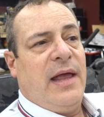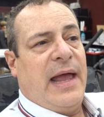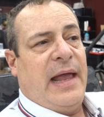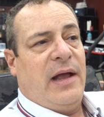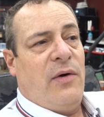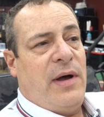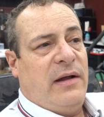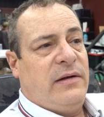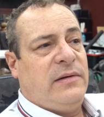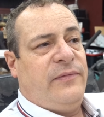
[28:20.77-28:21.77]
and go
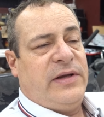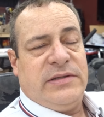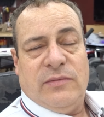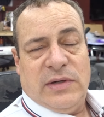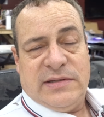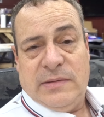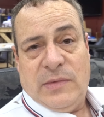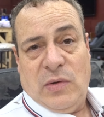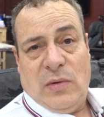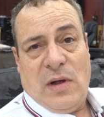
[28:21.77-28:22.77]
out and visit with some
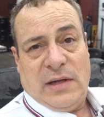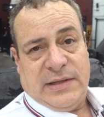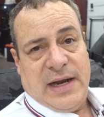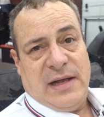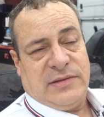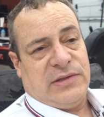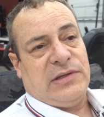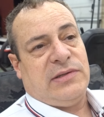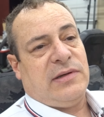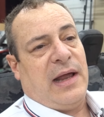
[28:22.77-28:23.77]
cool haunted
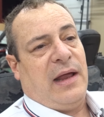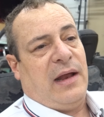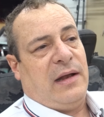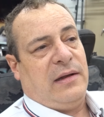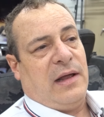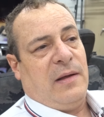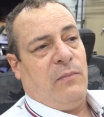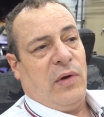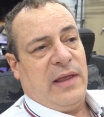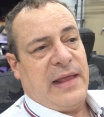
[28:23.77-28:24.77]
houses, and
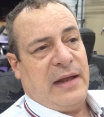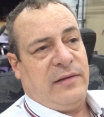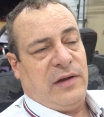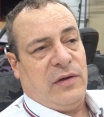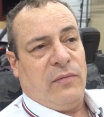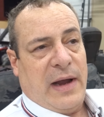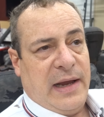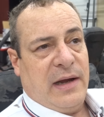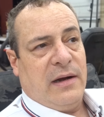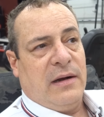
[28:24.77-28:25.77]
bring that to you right
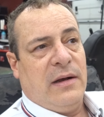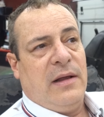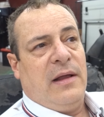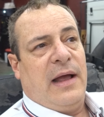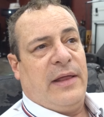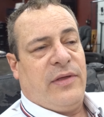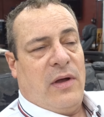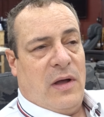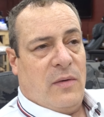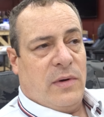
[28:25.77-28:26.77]
here at the
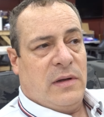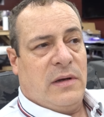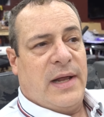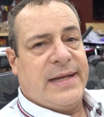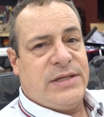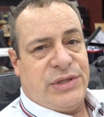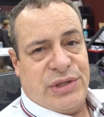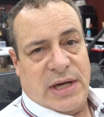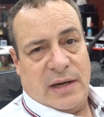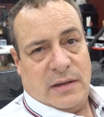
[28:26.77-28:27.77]
Hauntworld
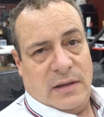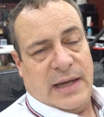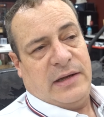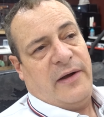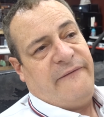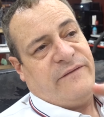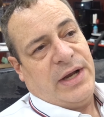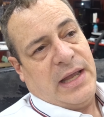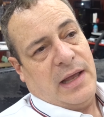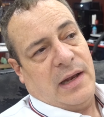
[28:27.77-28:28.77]
channel. And don't
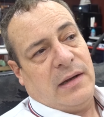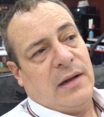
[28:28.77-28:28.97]
forget,